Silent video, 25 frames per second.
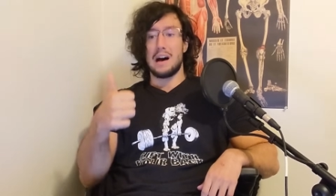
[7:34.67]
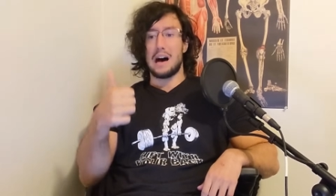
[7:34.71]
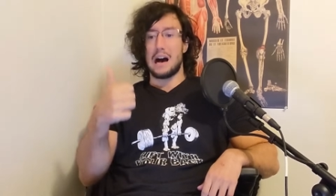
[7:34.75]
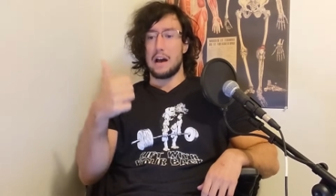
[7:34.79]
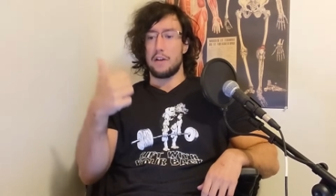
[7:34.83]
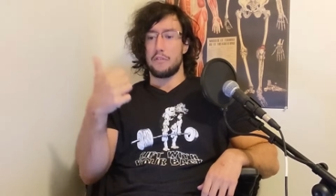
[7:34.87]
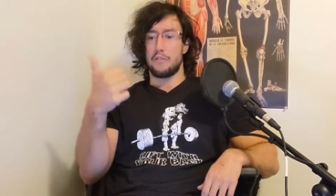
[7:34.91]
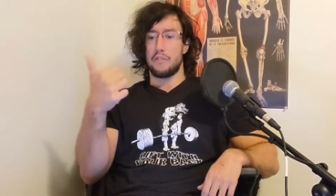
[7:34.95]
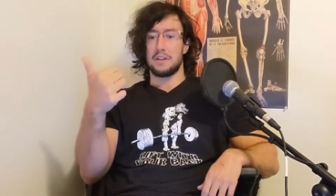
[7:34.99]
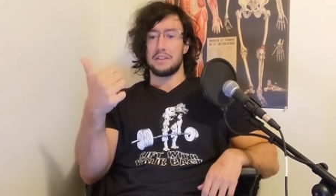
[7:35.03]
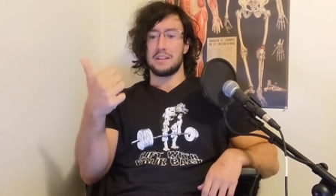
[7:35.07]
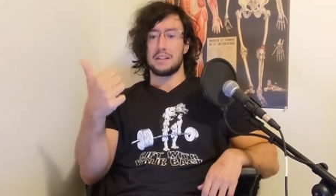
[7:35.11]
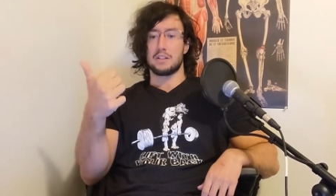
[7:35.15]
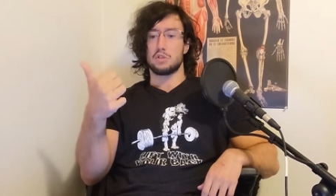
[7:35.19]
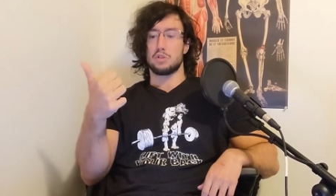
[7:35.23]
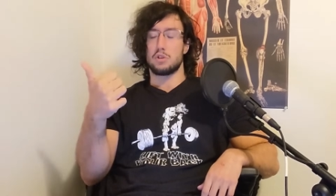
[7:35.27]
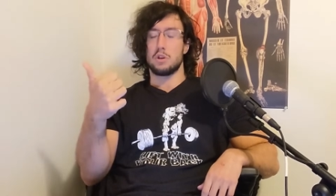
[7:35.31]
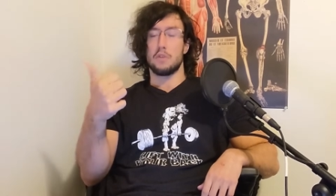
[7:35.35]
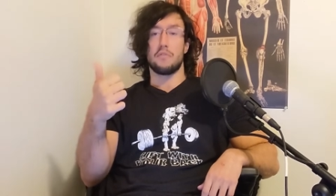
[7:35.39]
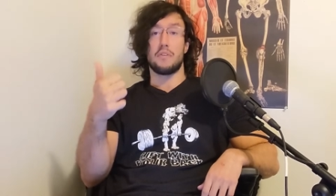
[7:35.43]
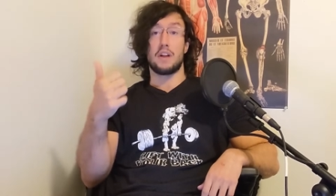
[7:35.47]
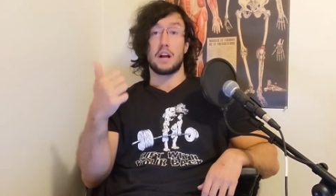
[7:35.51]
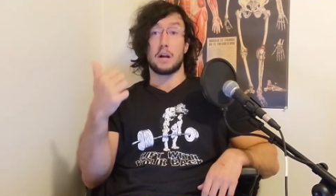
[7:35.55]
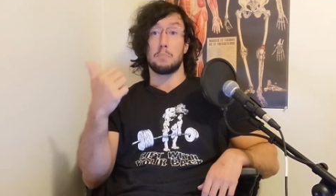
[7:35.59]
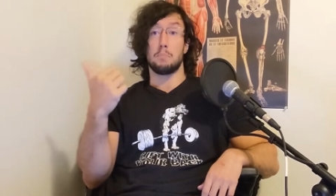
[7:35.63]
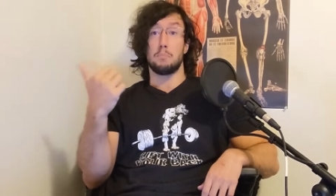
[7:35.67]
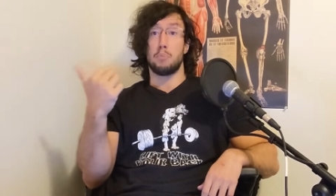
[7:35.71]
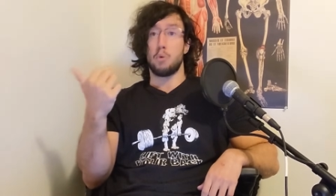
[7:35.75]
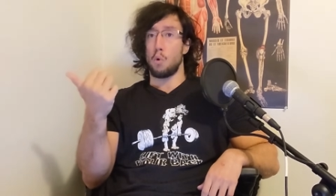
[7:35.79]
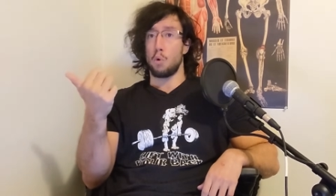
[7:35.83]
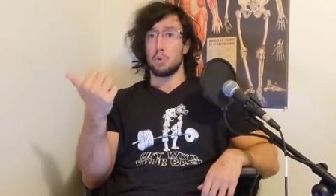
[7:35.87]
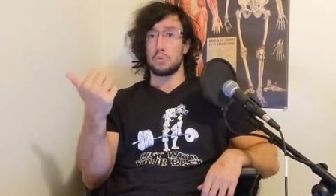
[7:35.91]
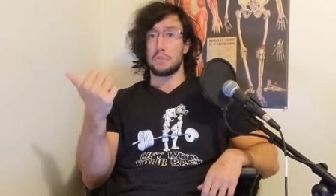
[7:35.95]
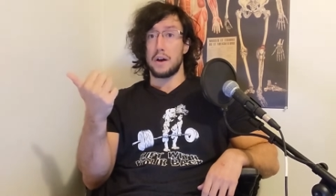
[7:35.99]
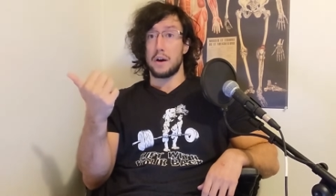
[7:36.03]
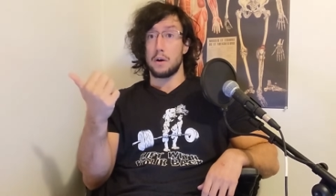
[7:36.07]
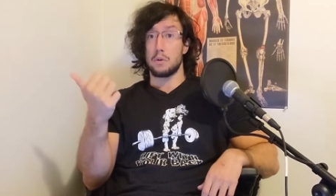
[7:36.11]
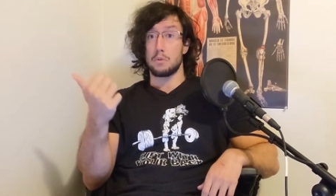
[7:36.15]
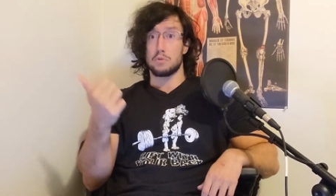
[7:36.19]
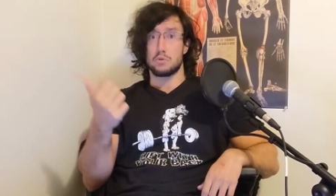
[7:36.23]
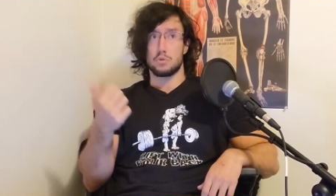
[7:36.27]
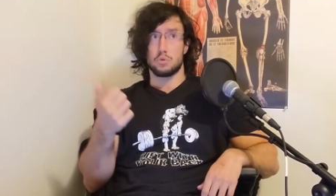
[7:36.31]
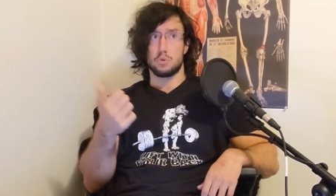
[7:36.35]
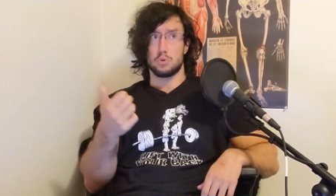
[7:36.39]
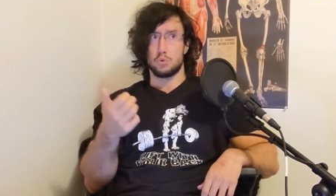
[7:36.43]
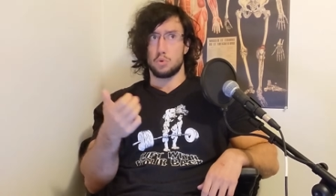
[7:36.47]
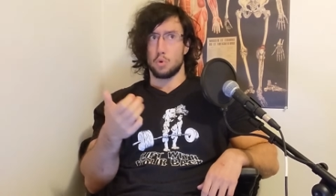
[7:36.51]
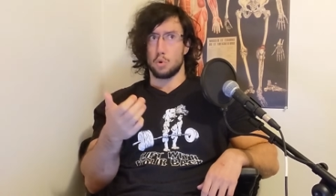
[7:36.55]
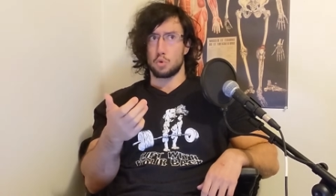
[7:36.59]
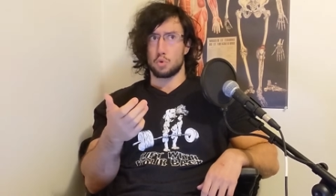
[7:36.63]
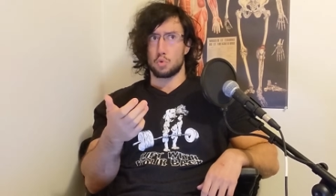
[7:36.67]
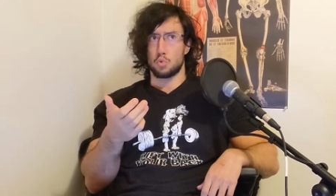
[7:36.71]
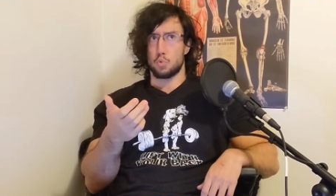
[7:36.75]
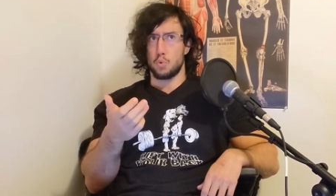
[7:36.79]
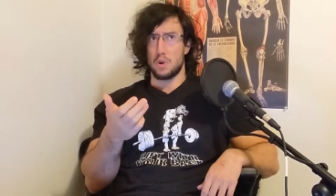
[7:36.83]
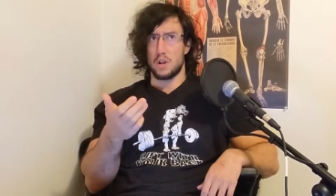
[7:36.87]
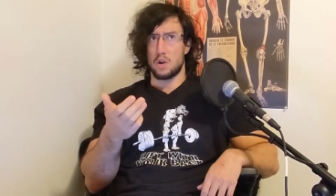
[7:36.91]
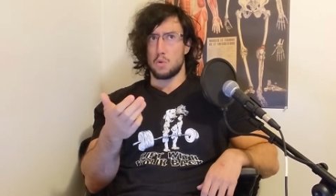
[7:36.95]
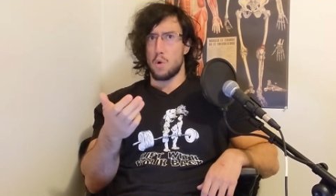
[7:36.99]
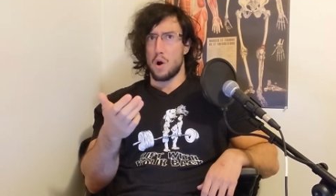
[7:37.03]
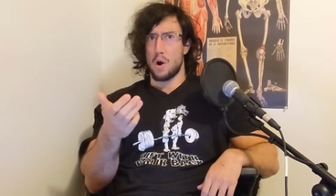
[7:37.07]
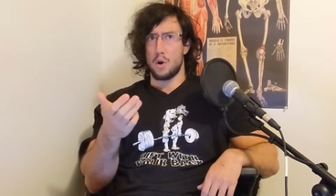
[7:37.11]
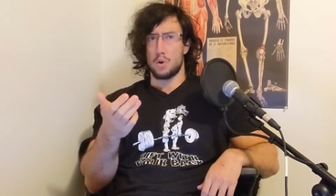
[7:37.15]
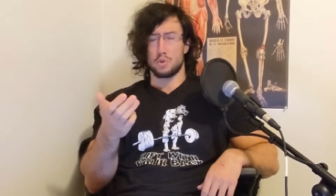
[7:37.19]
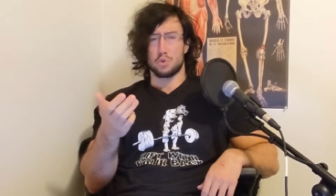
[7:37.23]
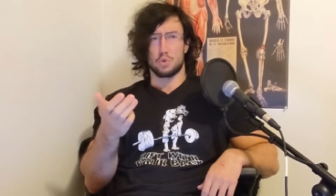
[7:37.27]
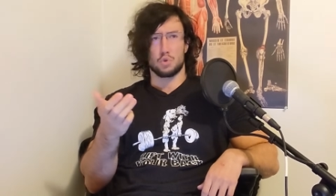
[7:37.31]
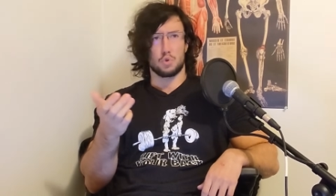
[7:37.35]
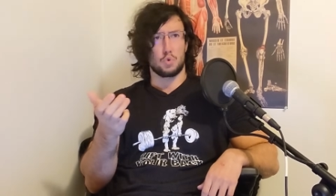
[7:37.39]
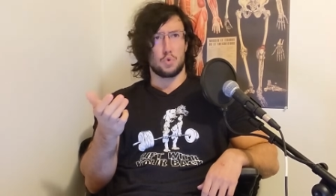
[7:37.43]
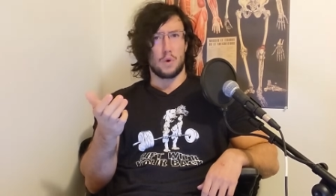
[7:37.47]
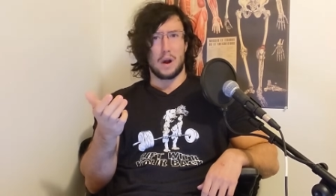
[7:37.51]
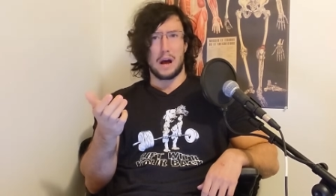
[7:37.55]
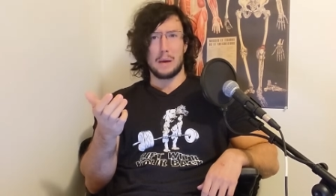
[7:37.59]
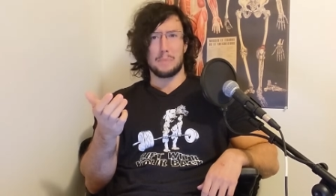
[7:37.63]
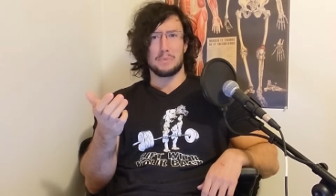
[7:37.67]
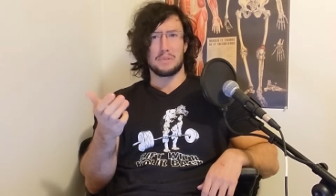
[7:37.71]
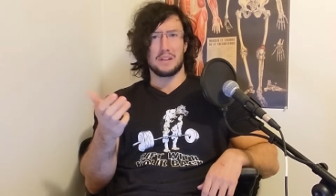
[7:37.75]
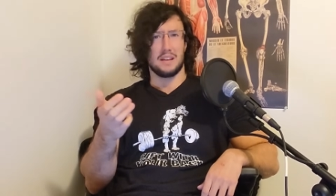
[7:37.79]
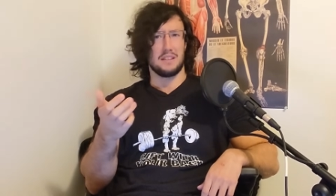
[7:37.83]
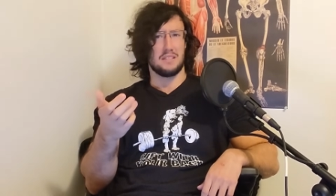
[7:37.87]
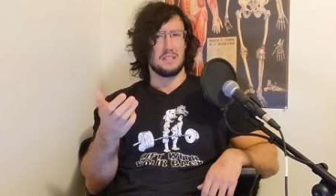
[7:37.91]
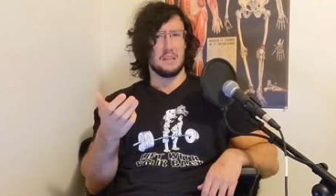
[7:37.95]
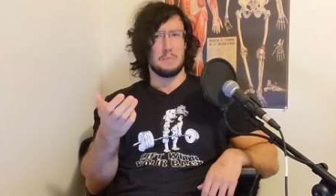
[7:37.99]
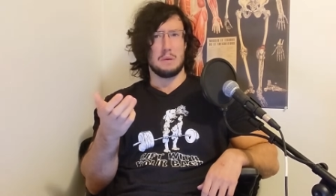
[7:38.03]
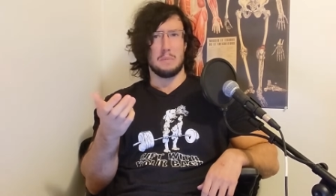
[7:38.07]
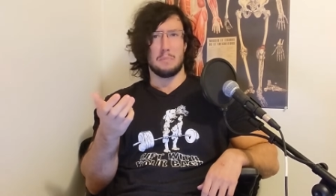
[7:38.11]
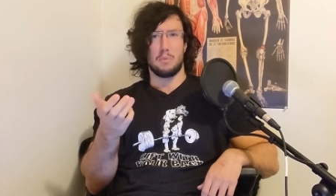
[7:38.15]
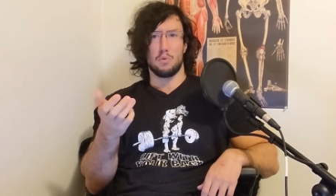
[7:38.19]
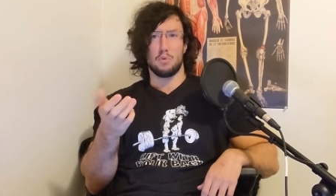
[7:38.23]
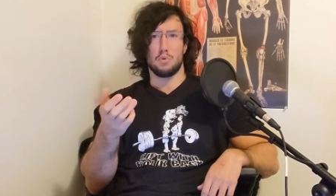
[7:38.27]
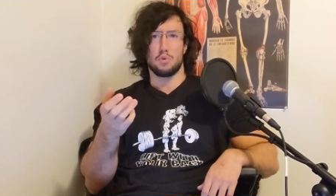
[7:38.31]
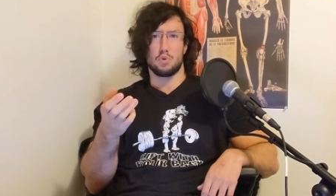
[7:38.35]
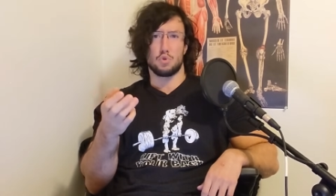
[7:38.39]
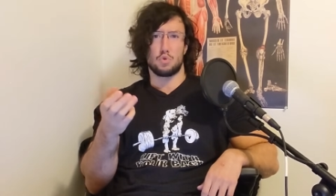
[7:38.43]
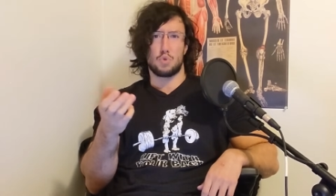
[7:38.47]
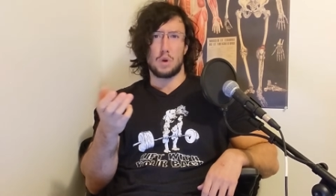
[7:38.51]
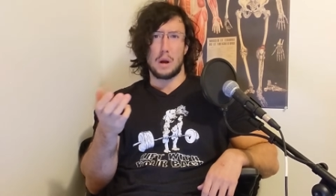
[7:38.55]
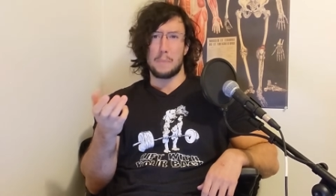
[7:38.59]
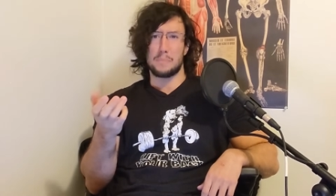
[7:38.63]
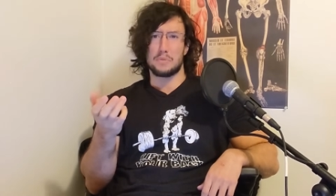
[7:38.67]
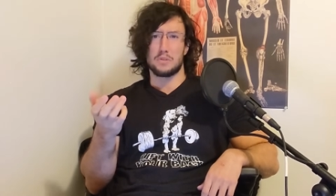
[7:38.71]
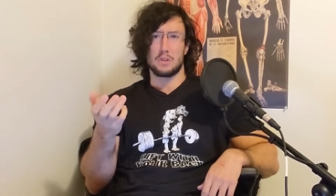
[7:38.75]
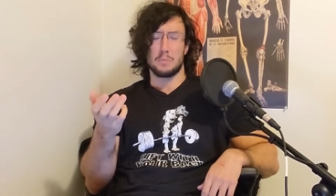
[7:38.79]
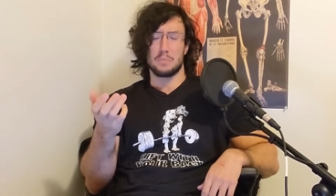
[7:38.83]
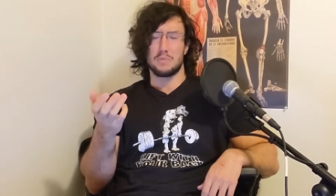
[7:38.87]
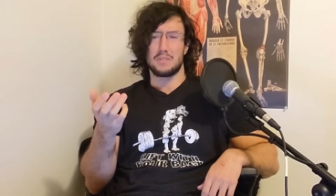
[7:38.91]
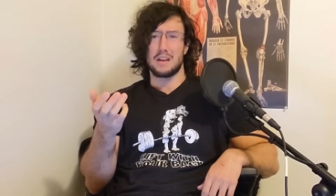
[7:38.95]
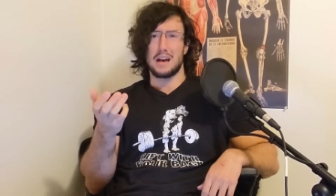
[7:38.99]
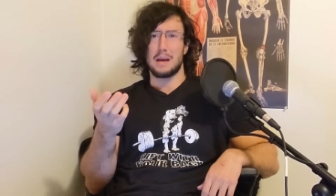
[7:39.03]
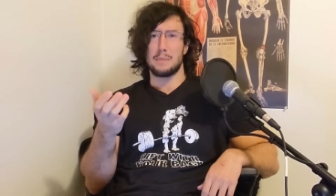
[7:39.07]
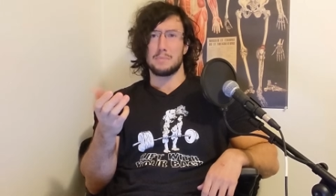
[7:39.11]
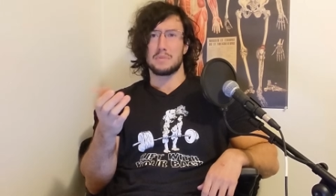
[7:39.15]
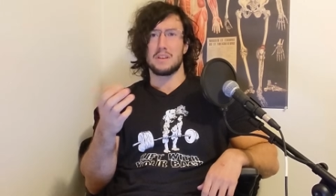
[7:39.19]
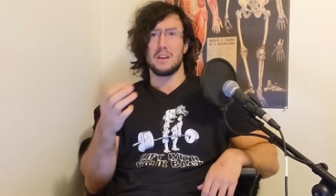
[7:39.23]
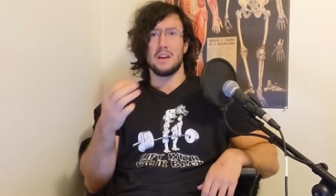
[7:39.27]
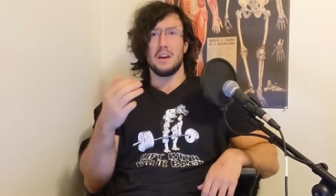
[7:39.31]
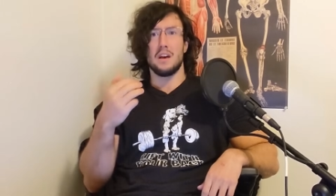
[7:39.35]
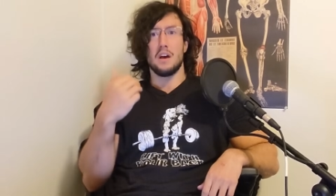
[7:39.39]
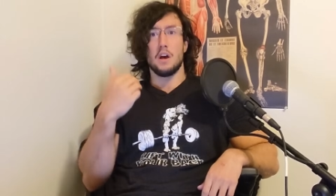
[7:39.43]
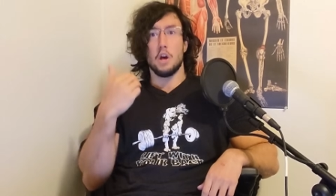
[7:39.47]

I find that stuff like pull downs don't require straps. I see people use straps sometimes.